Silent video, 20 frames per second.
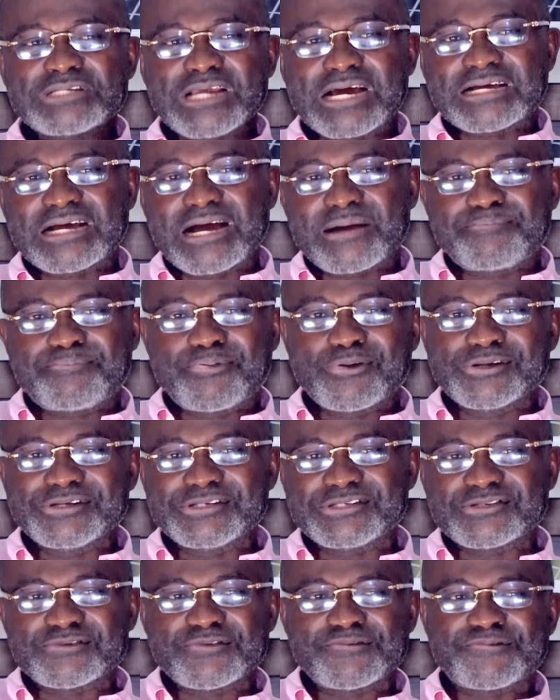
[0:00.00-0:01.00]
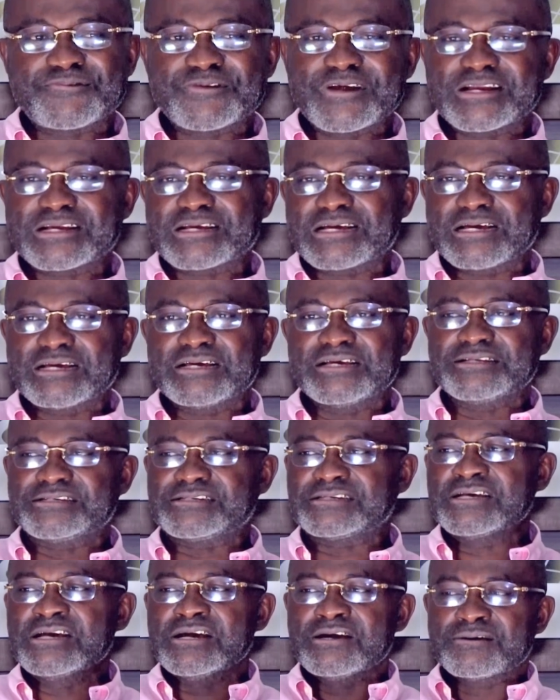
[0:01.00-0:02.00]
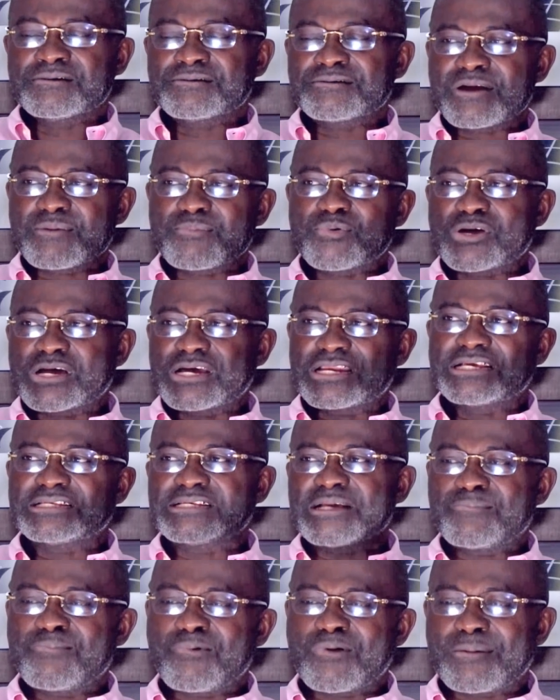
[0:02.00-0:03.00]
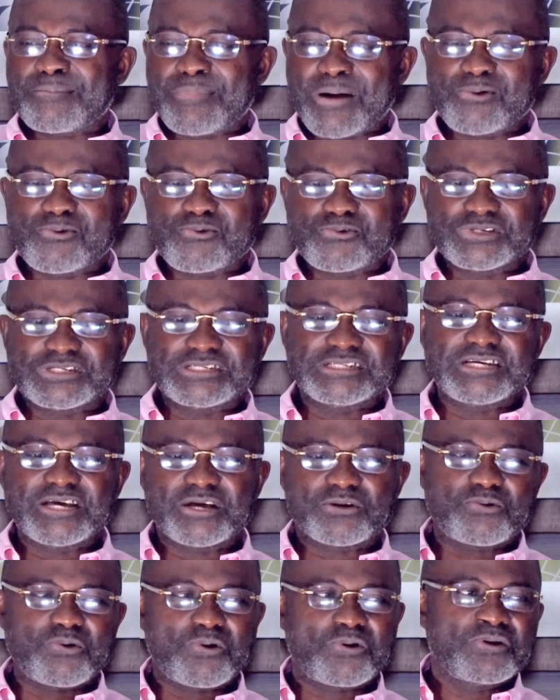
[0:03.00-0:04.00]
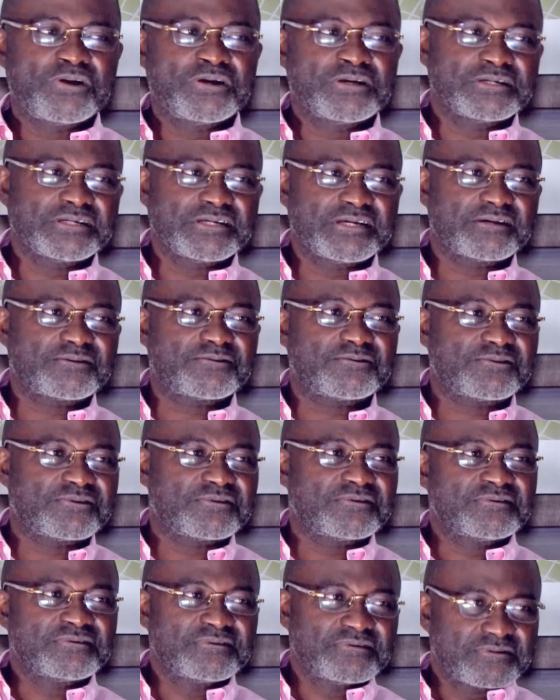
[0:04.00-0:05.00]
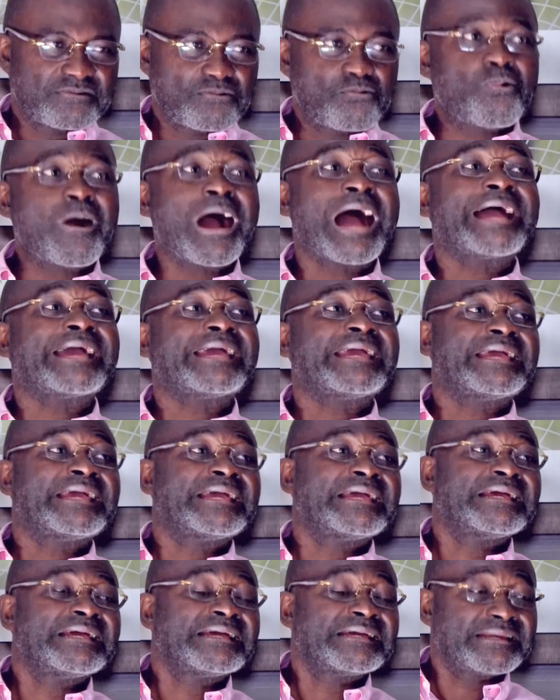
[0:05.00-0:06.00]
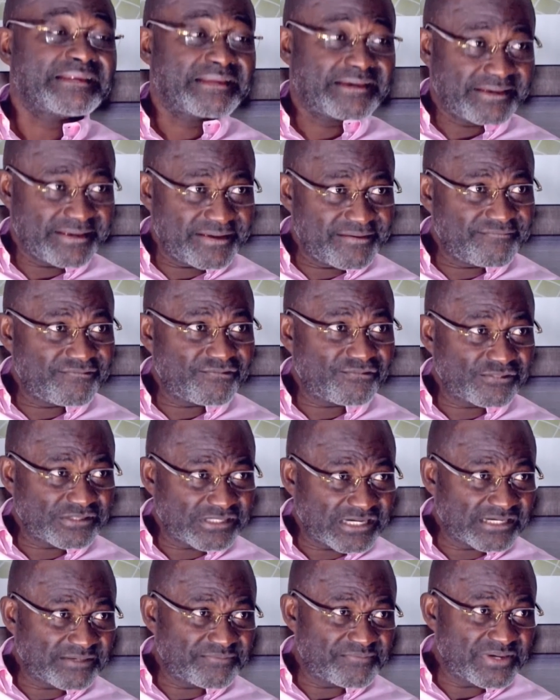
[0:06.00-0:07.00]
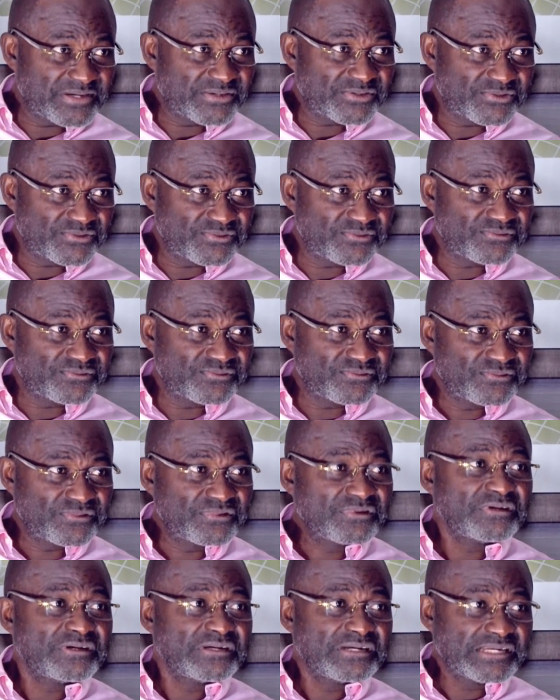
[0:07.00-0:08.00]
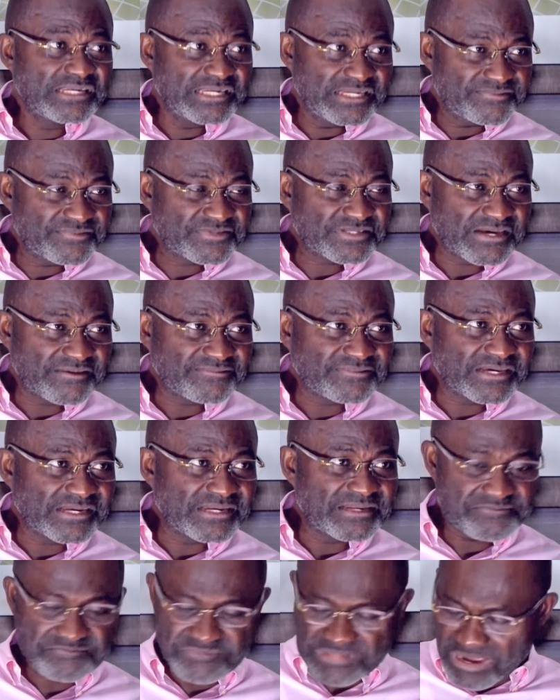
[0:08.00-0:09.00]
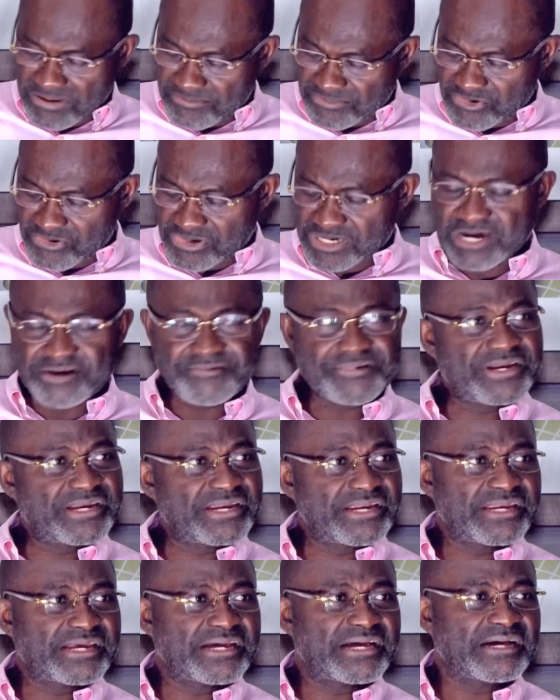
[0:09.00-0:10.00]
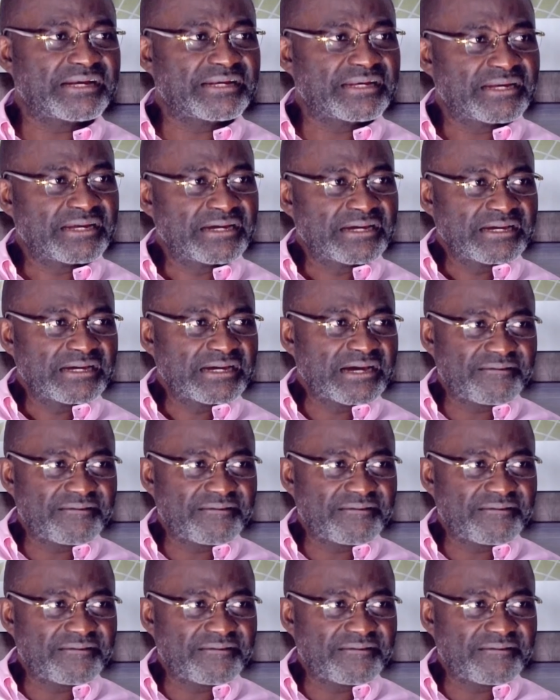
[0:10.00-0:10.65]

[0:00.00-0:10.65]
Mutaka police in friend got age. Honorable Kennedy Agyapong about Yeko. Why? The evil that men do lives after them. I'm not carrying any gun.